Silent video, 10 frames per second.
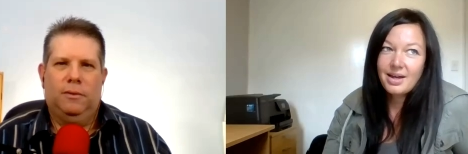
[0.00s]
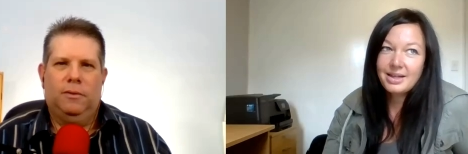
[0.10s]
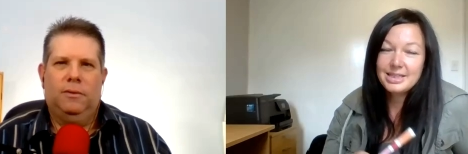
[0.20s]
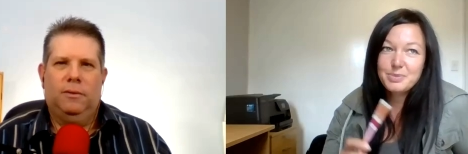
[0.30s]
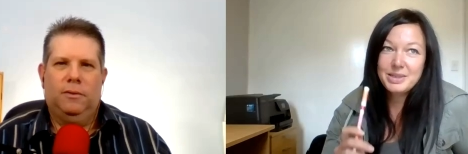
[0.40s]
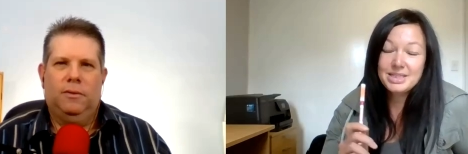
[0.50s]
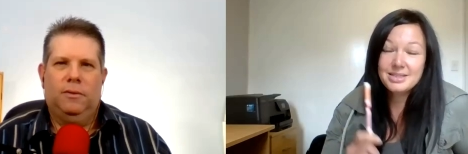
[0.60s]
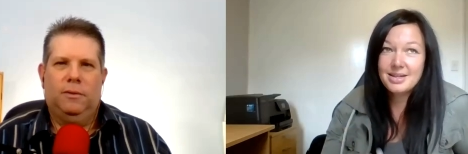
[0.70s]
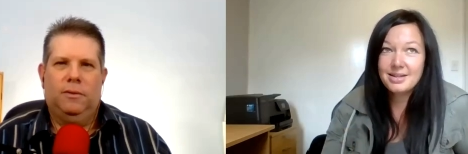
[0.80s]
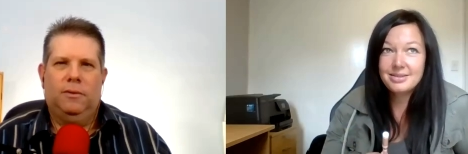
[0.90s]
Speaker 1: And there's
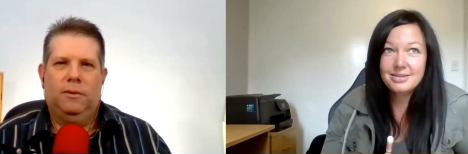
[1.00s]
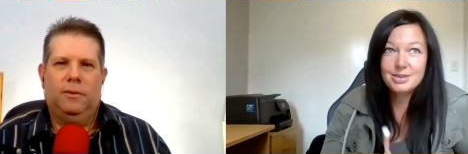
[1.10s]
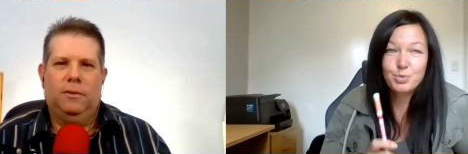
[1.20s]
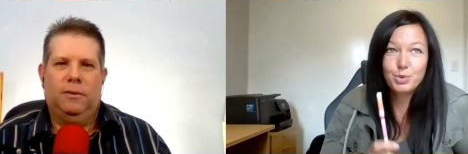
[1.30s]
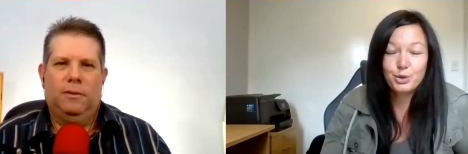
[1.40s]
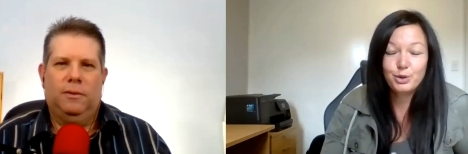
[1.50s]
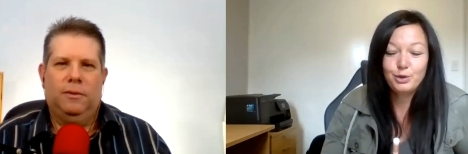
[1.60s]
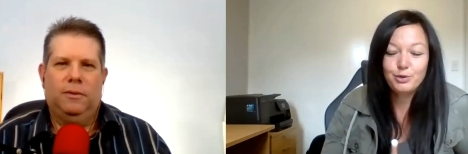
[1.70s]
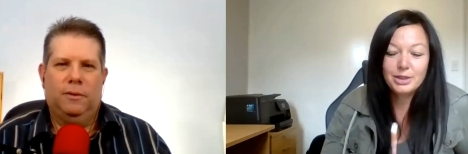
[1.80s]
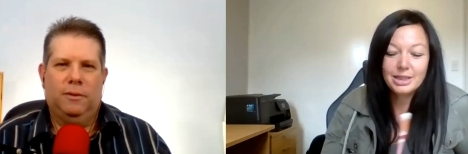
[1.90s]
been studies to
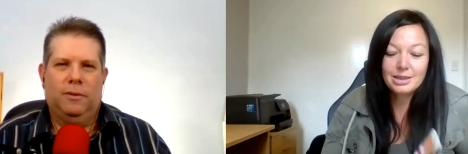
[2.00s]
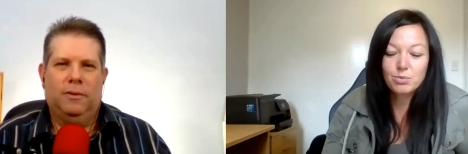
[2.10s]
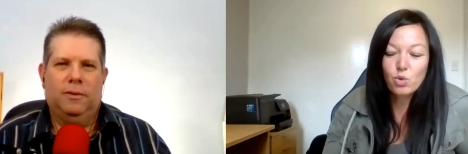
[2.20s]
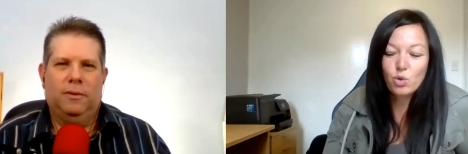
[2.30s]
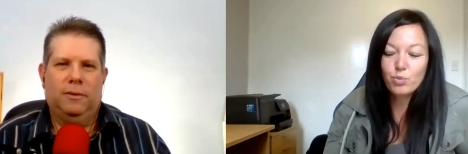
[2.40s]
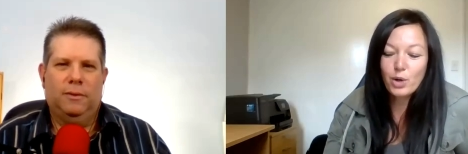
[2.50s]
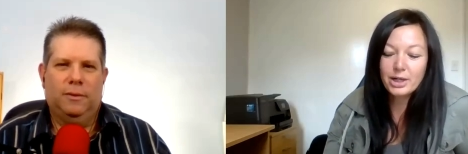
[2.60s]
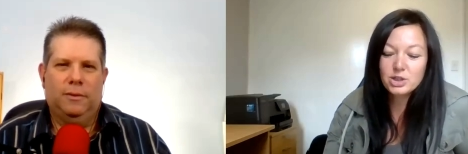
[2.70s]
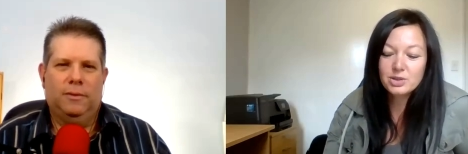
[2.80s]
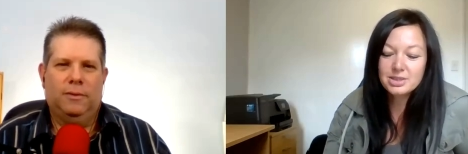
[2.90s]
prove that the more
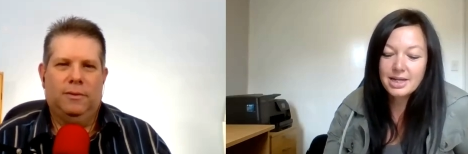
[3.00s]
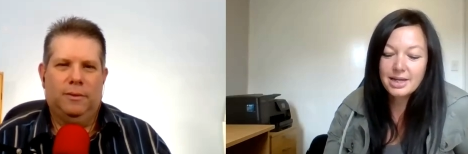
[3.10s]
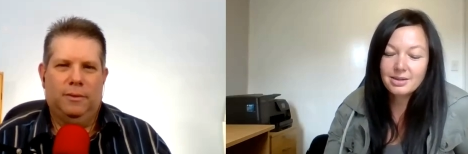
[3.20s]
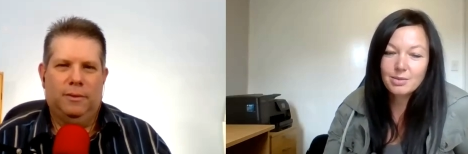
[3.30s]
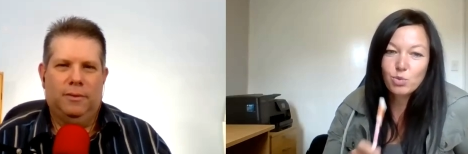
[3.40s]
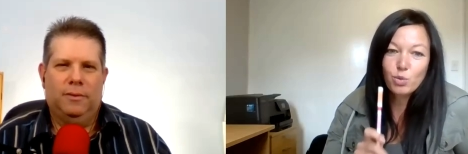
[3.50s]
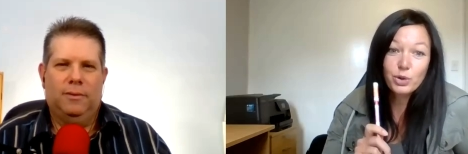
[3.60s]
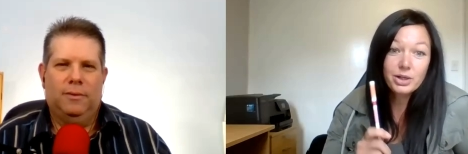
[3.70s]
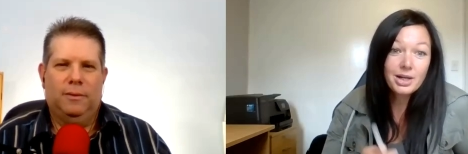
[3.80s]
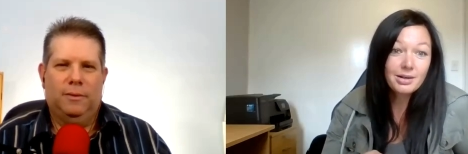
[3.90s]
breaks you take, the
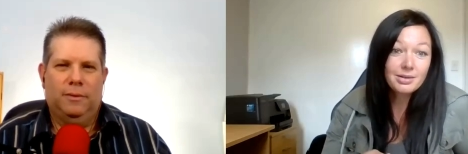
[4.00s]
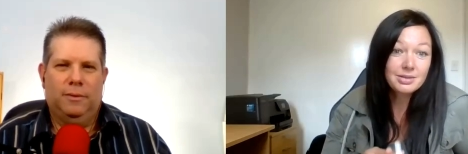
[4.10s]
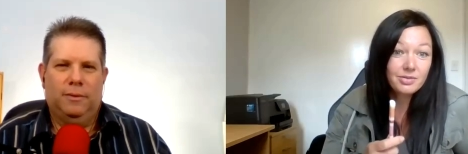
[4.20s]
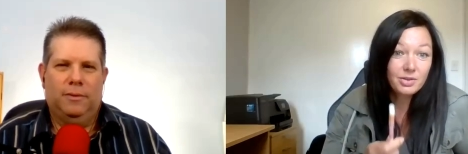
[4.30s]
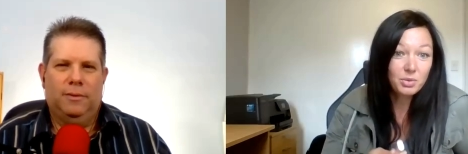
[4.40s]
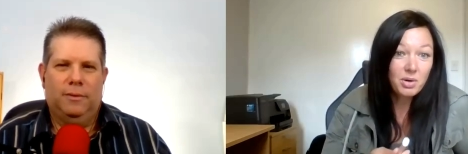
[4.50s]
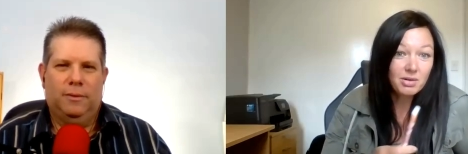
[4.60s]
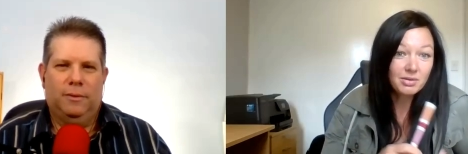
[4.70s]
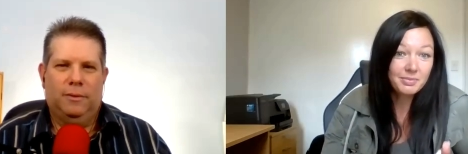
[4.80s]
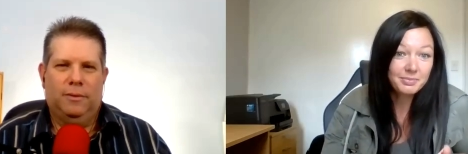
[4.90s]
more productive you
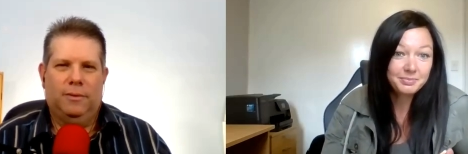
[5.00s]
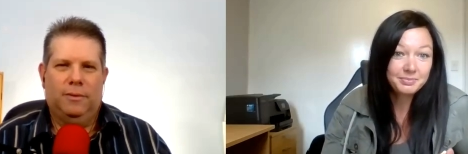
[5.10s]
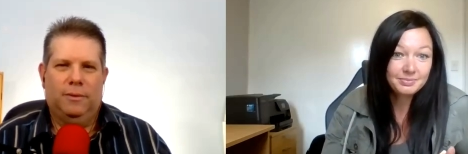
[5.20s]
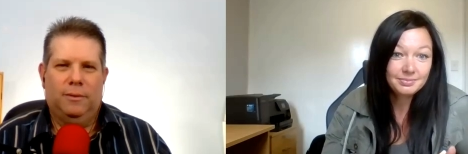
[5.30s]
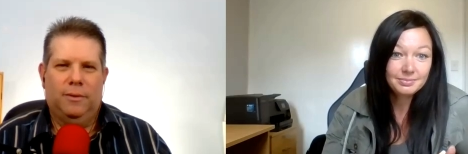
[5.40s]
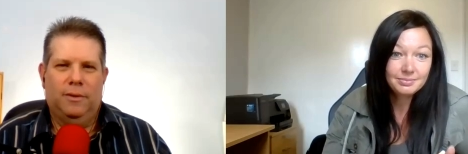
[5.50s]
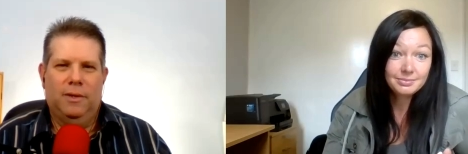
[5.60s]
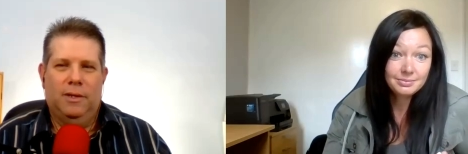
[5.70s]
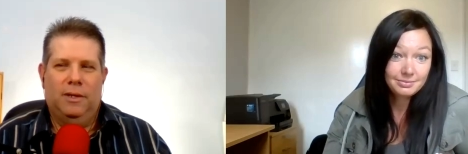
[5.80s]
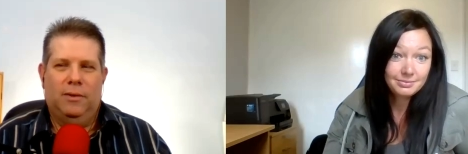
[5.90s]
are.
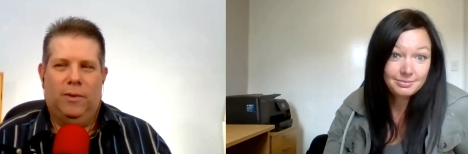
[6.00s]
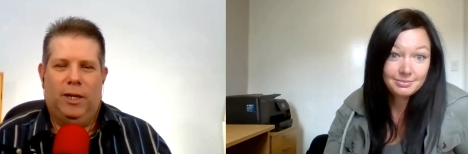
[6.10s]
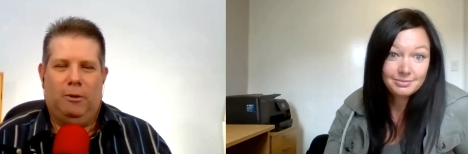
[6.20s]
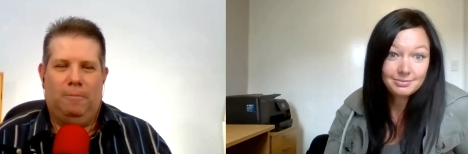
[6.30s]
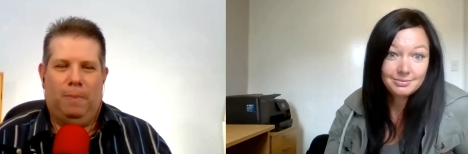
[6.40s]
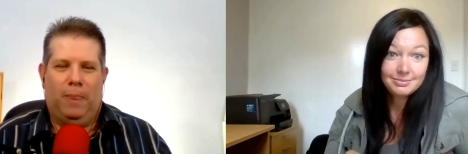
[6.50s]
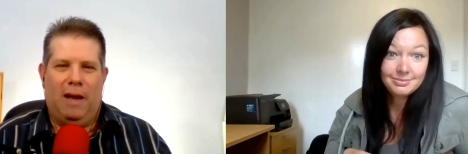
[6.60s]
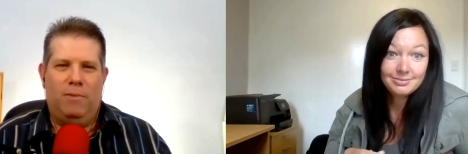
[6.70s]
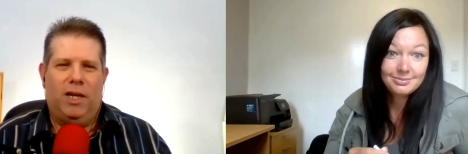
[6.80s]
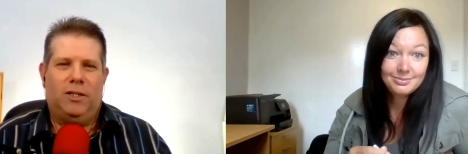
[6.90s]
Speaker 2: Well,
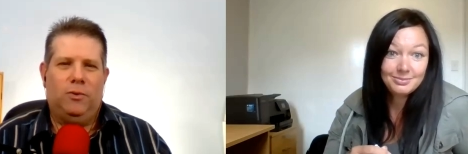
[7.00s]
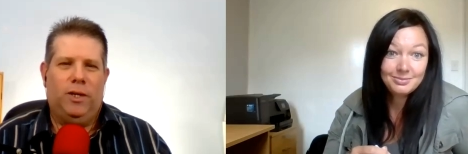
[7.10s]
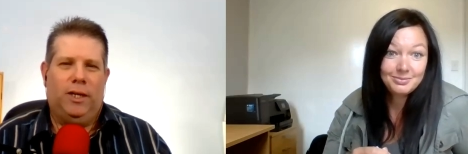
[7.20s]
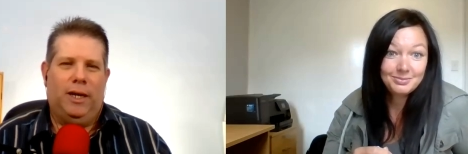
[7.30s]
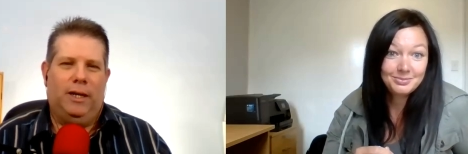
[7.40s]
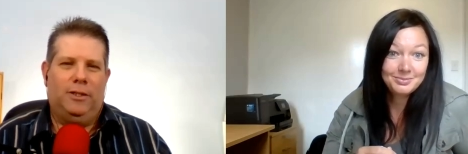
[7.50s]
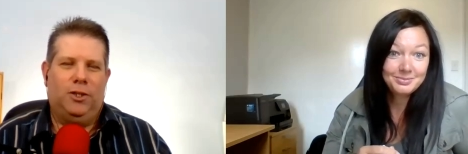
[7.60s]
I'm not doing that. So